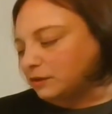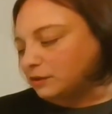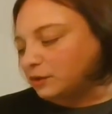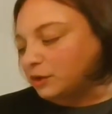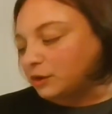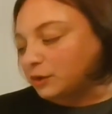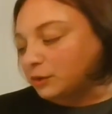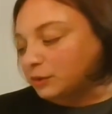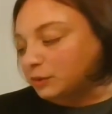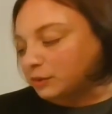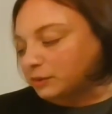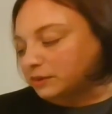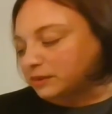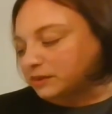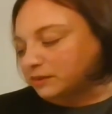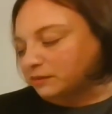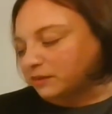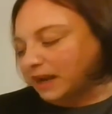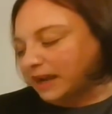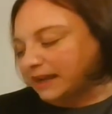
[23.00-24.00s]

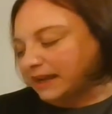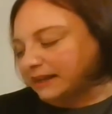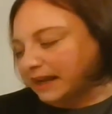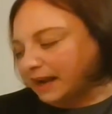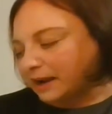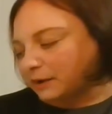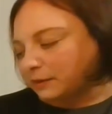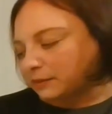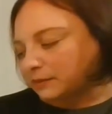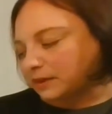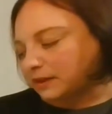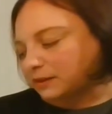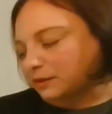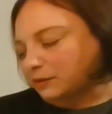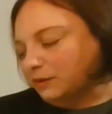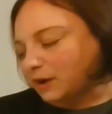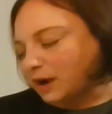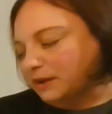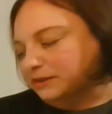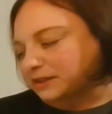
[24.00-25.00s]
News rang out
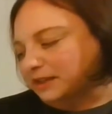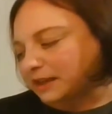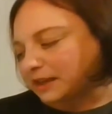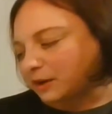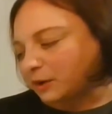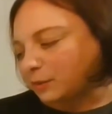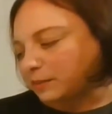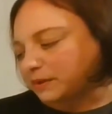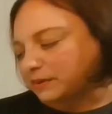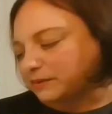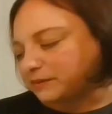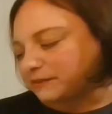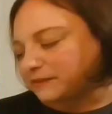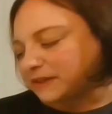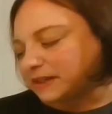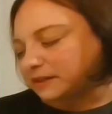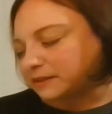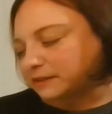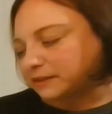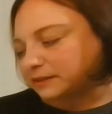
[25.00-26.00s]
across the open
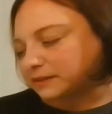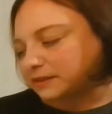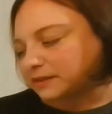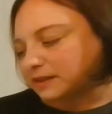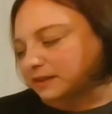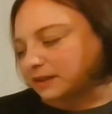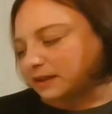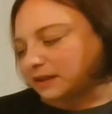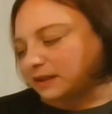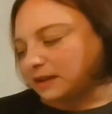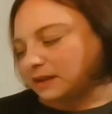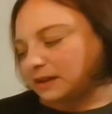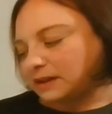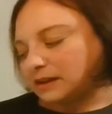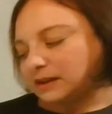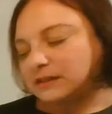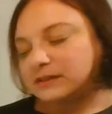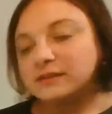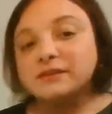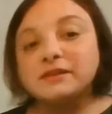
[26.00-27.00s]
fields.
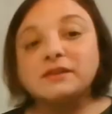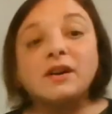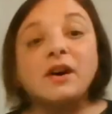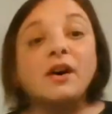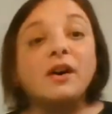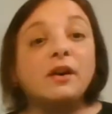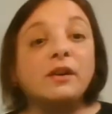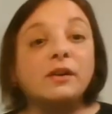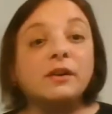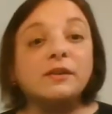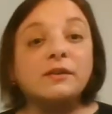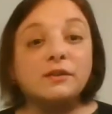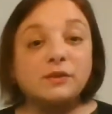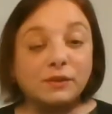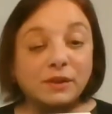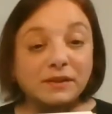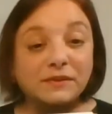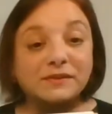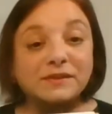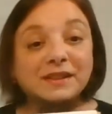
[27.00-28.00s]
A song
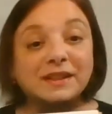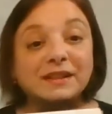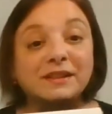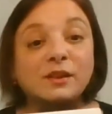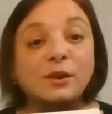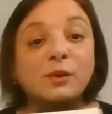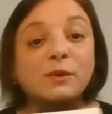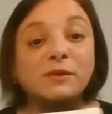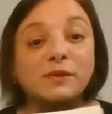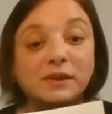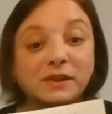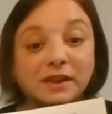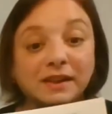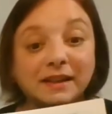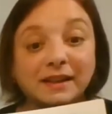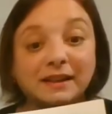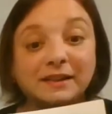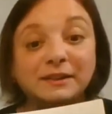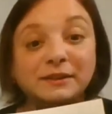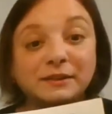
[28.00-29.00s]
drifted over the
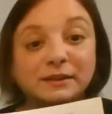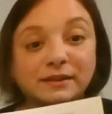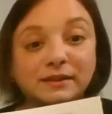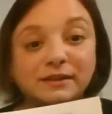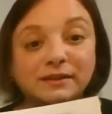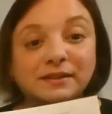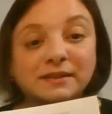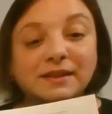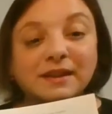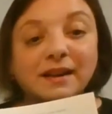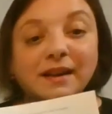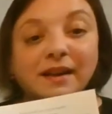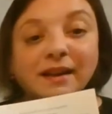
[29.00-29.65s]
hills.